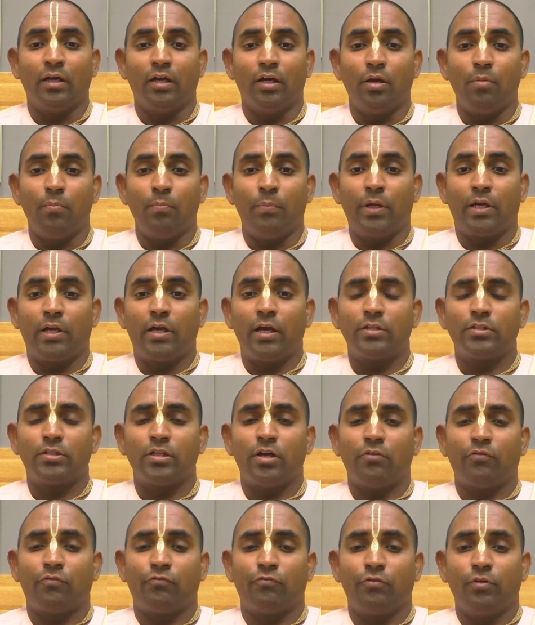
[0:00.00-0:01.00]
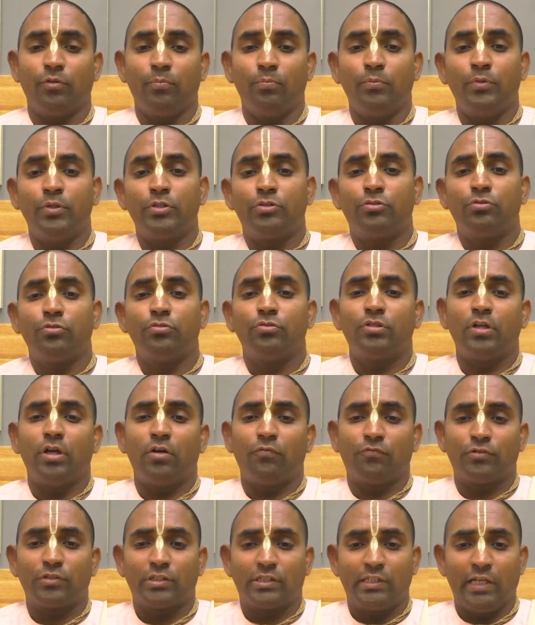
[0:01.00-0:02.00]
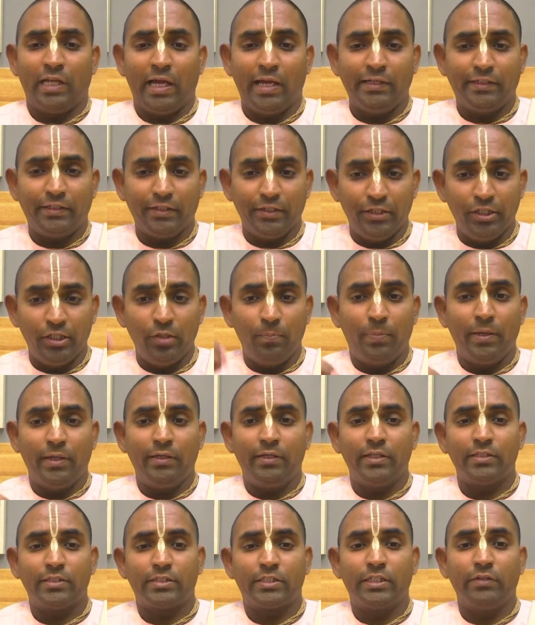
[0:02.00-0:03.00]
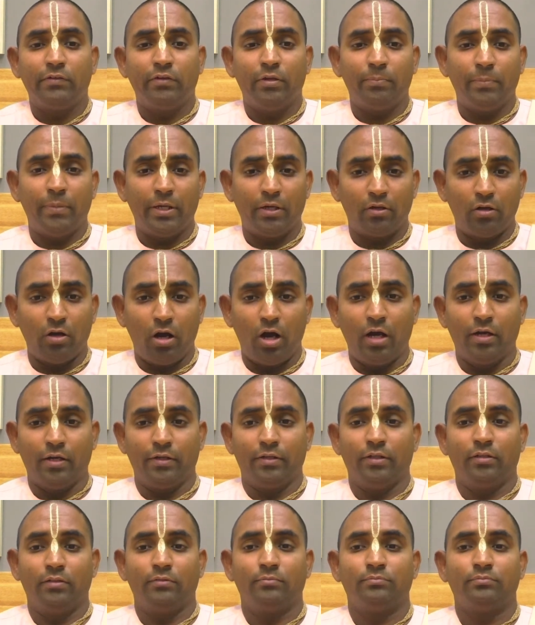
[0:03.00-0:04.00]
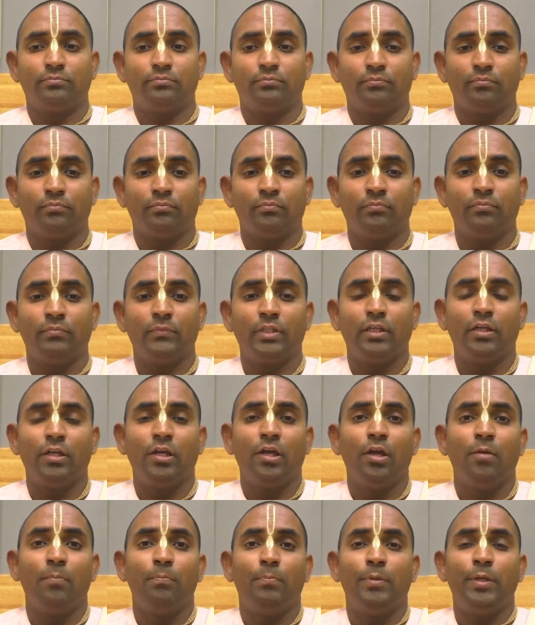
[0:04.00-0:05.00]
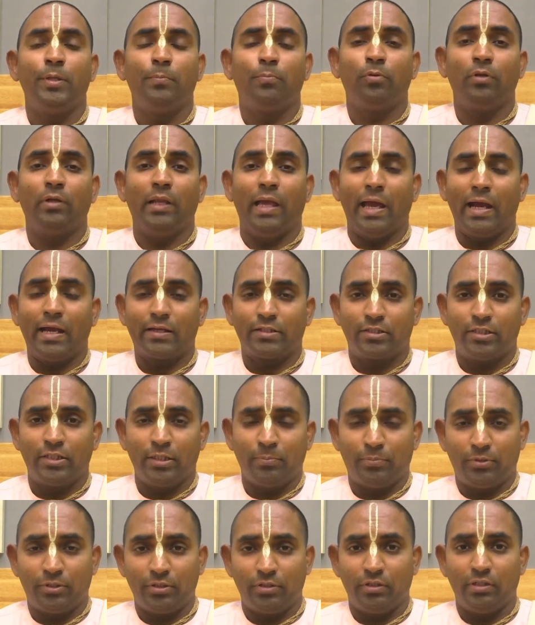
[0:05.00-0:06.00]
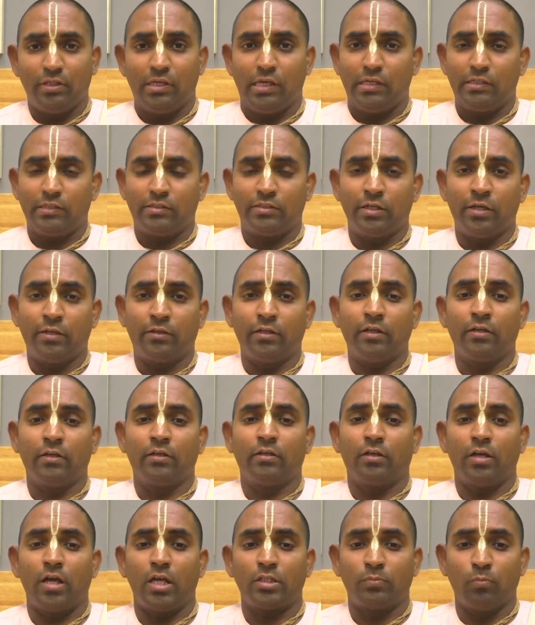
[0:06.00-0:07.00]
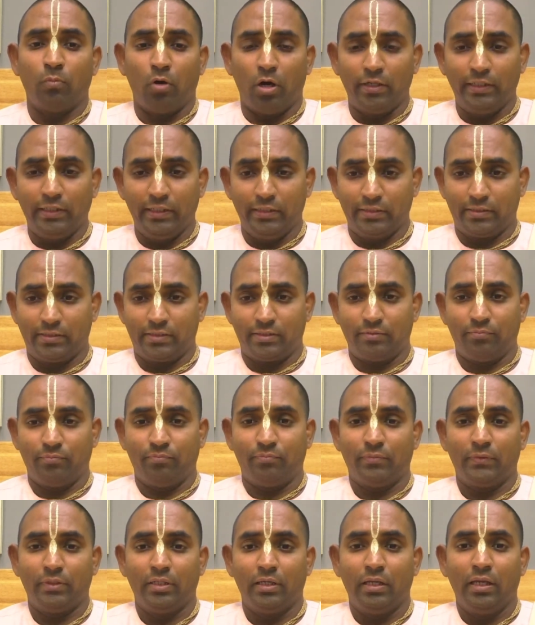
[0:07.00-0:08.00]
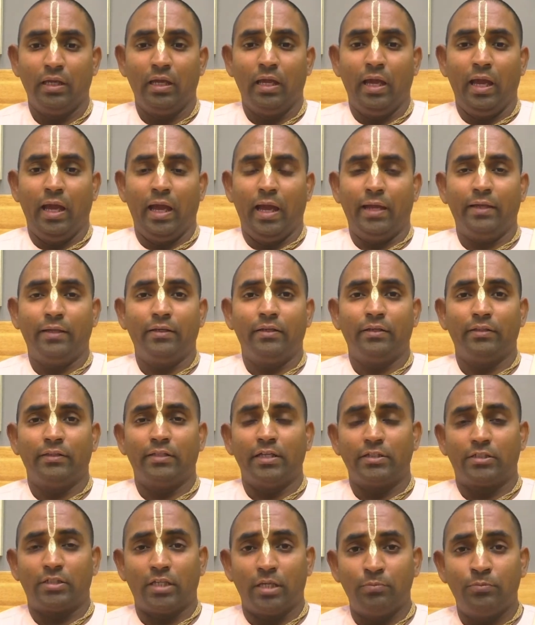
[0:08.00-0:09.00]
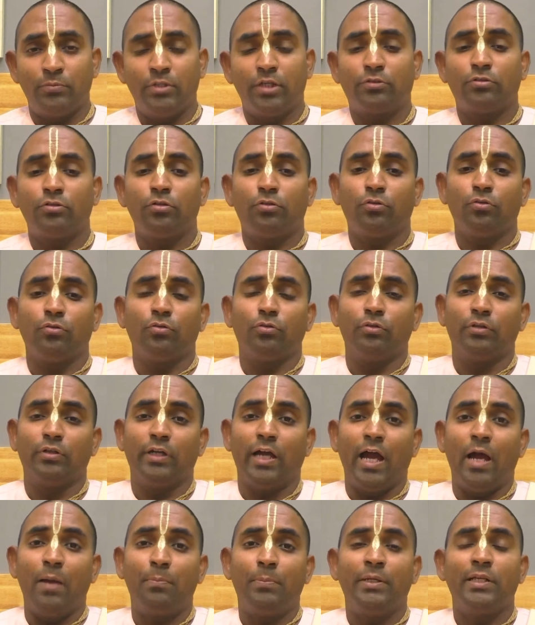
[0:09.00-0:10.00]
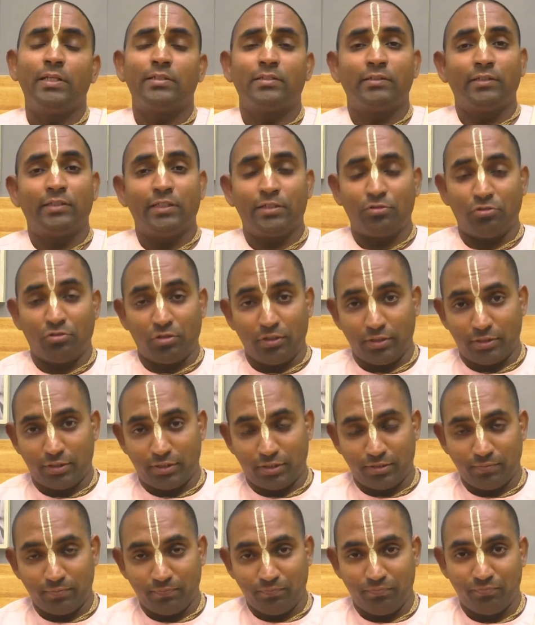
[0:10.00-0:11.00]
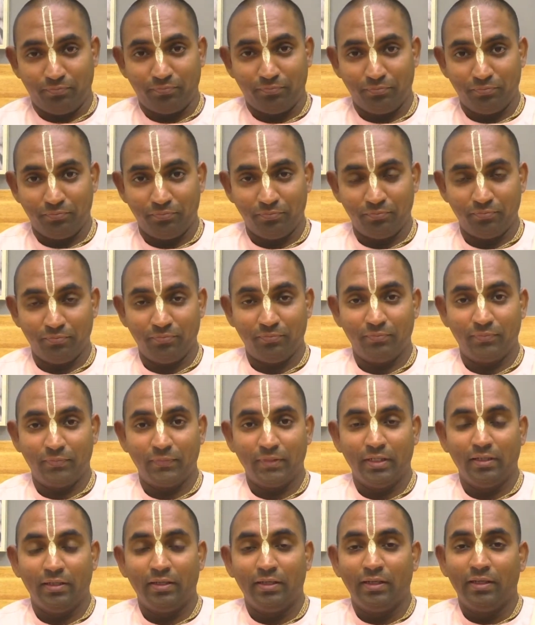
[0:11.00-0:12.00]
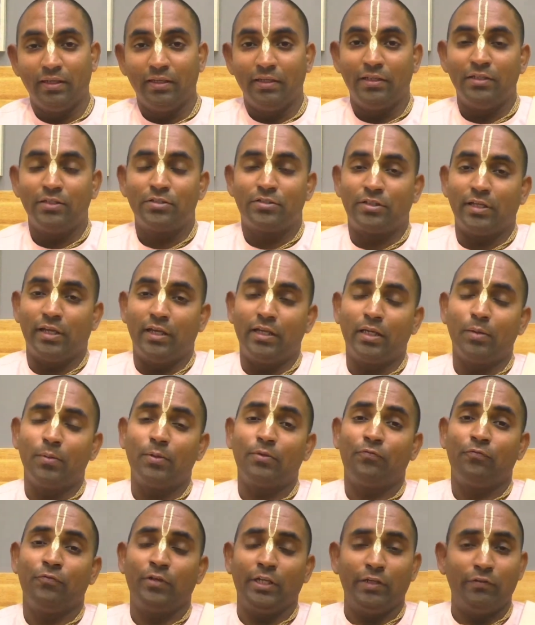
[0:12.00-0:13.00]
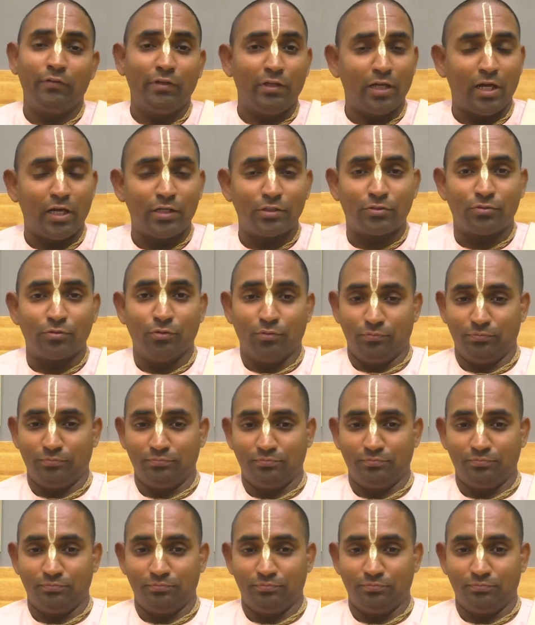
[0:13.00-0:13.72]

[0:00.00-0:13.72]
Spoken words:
because of misuse of slight independence given by God, people accept certain gross bodies and they are subjected to happiness and distress. He is telling about free will also.